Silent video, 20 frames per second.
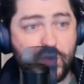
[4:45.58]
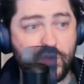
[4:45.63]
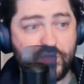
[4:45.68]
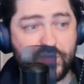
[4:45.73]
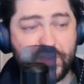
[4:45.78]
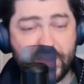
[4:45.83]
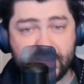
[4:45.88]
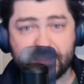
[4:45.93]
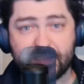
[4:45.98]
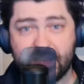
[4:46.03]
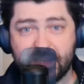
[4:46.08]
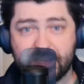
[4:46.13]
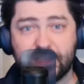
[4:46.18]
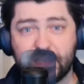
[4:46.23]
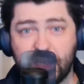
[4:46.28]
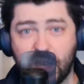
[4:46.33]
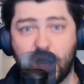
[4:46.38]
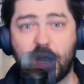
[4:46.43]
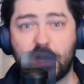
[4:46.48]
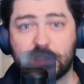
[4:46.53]
This is
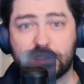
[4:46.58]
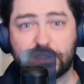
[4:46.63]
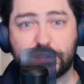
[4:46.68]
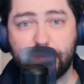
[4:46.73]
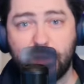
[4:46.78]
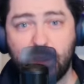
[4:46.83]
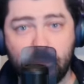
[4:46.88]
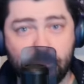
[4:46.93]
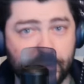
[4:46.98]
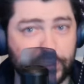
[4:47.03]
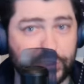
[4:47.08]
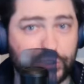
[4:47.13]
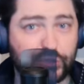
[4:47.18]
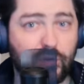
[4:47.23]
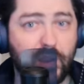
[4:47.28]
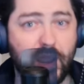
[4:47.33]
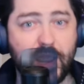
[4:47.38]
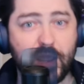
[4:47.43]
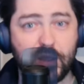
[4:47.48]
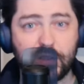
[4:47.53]
the ultimate
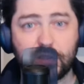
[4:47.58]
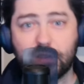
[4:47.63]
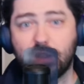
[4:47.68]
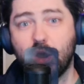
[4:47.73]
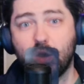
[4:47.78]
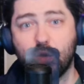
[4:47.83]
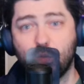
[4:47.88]
betrayal.